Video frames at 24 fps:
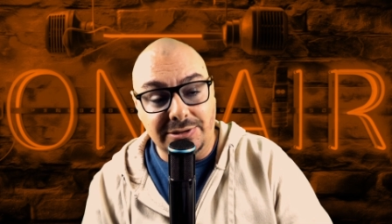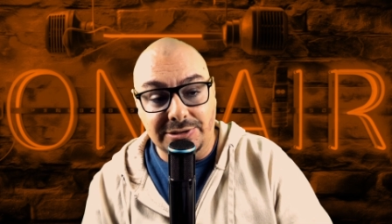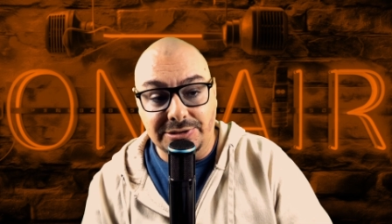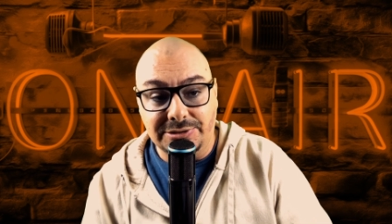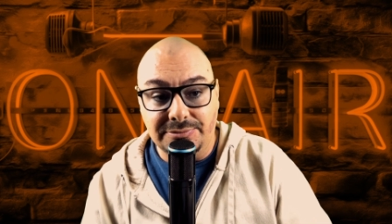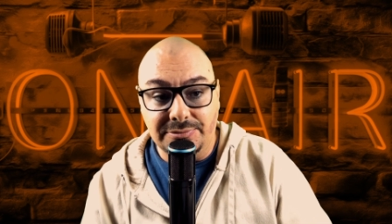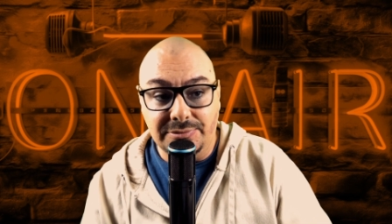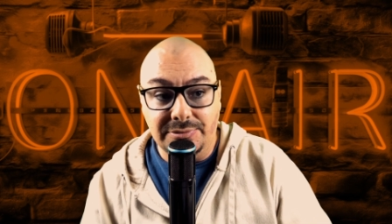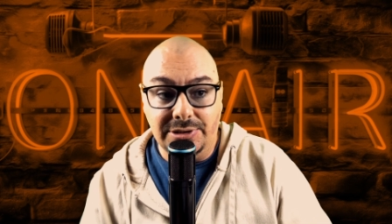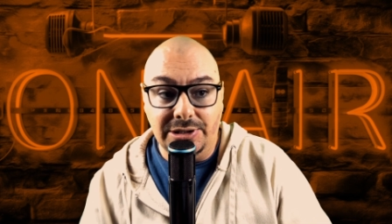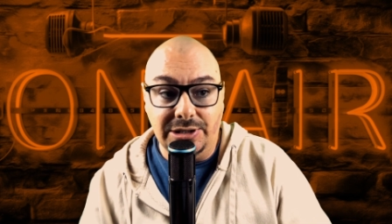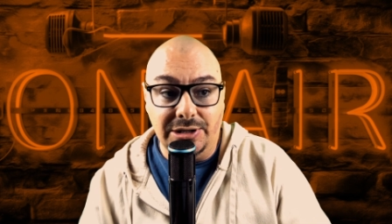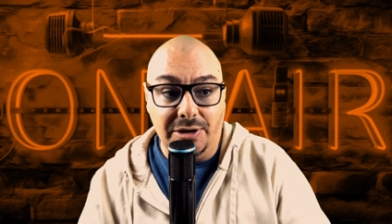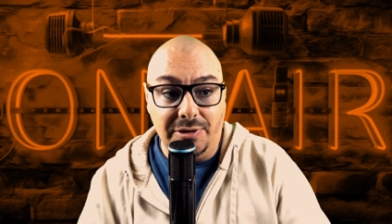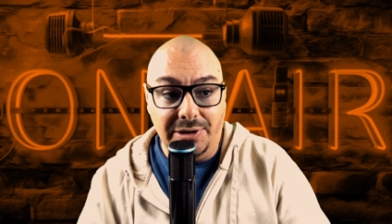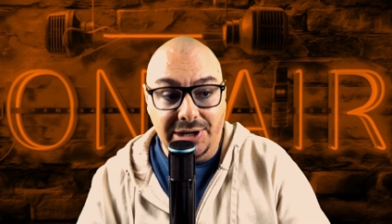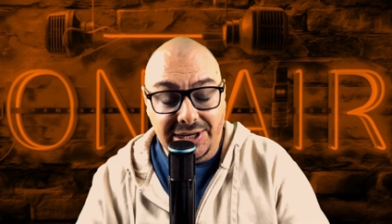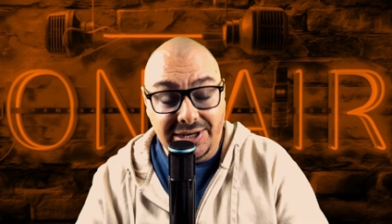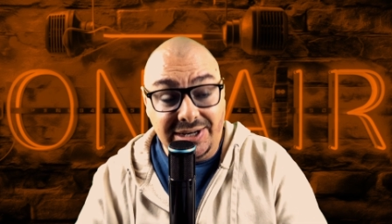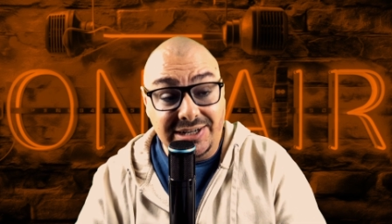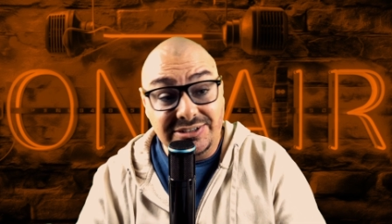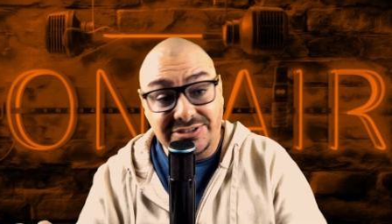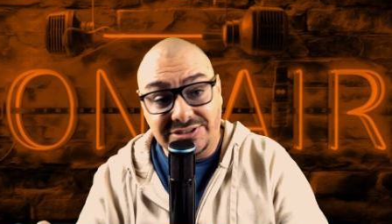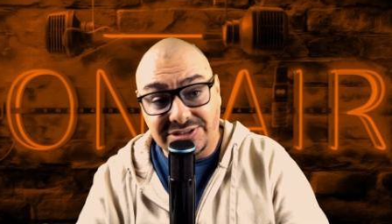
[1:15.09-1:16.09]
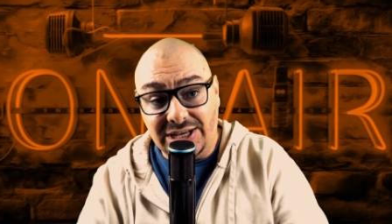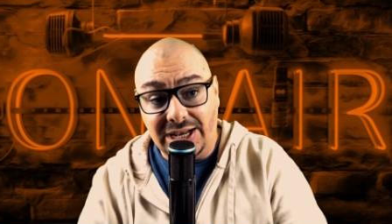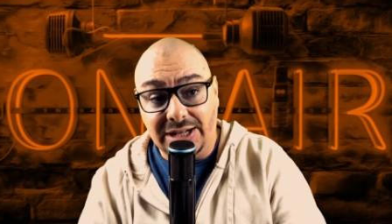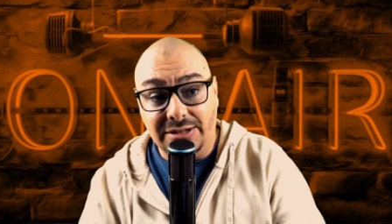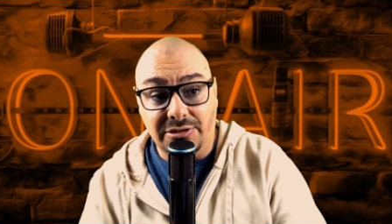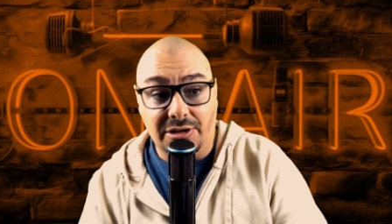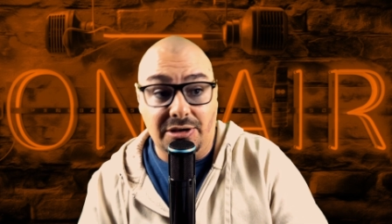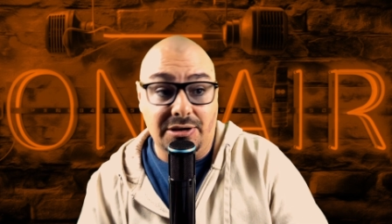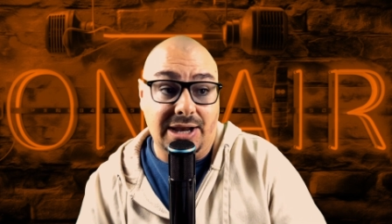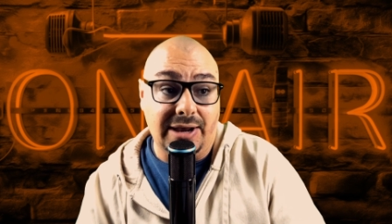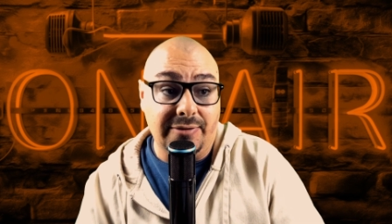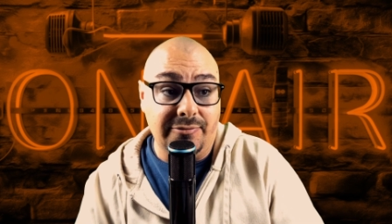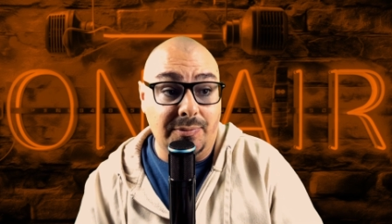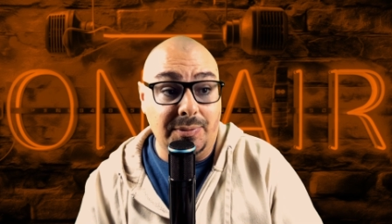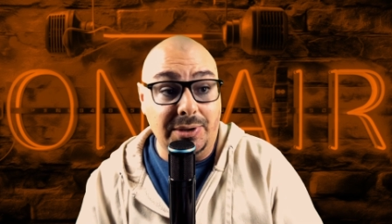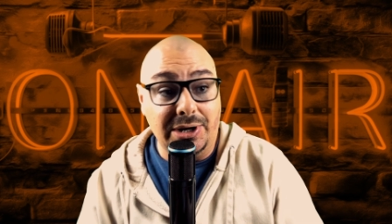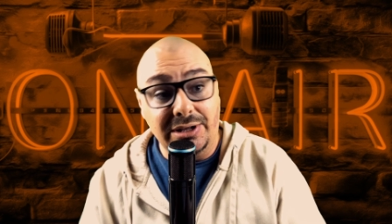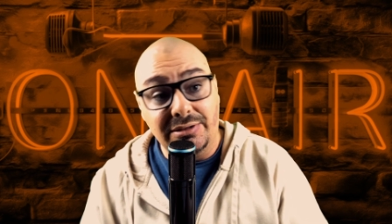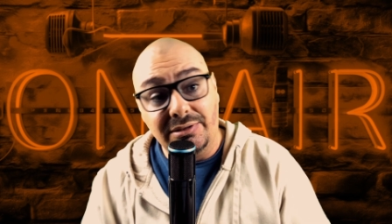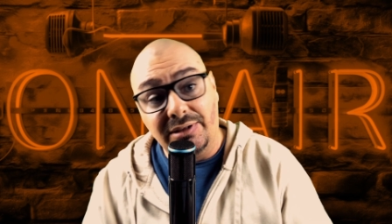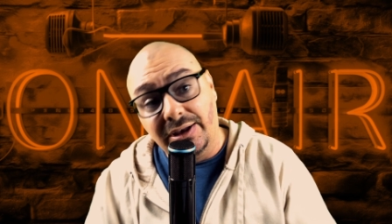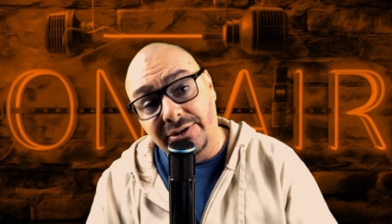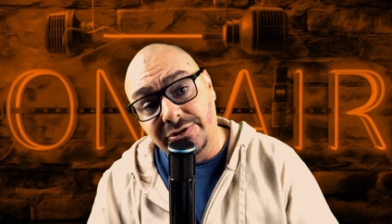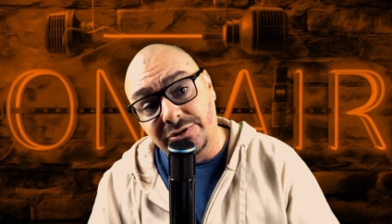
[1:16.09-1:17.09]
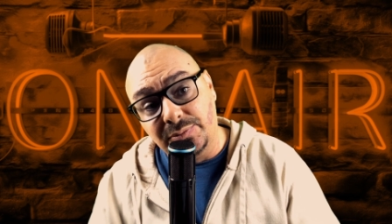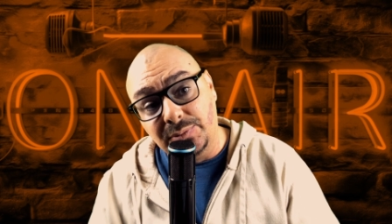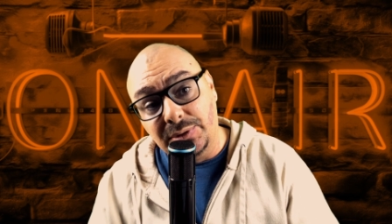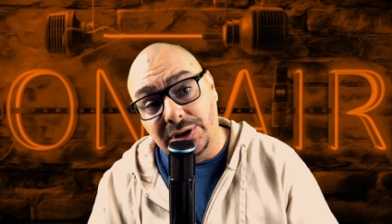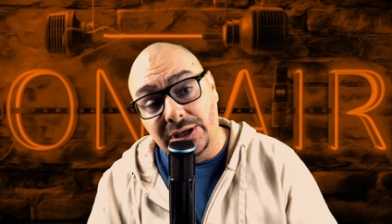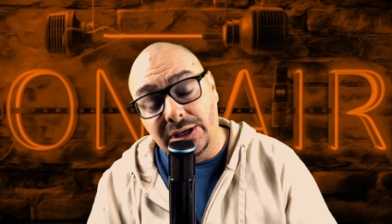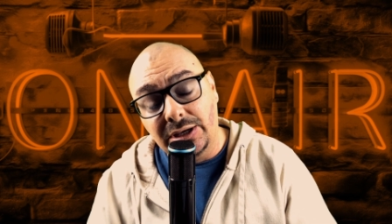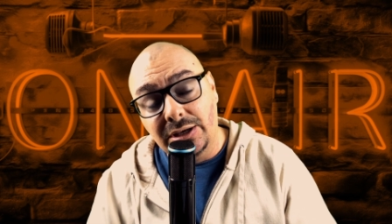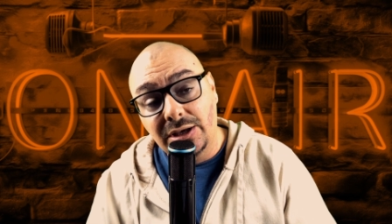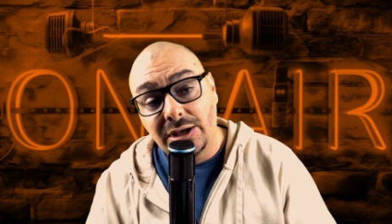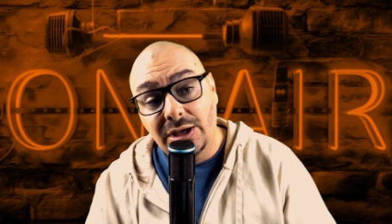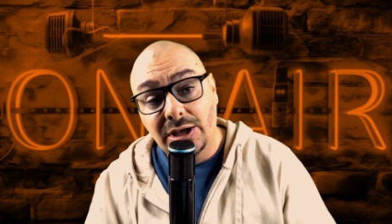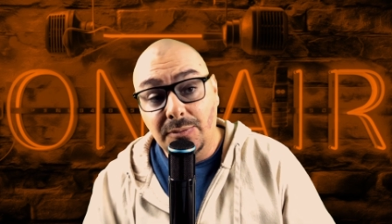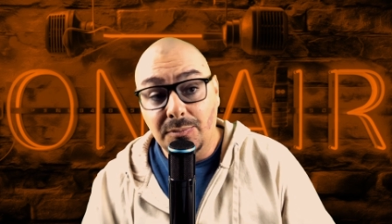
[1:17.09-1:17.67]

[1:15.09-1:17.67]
and you know, he can say, "Look, everybody loves me,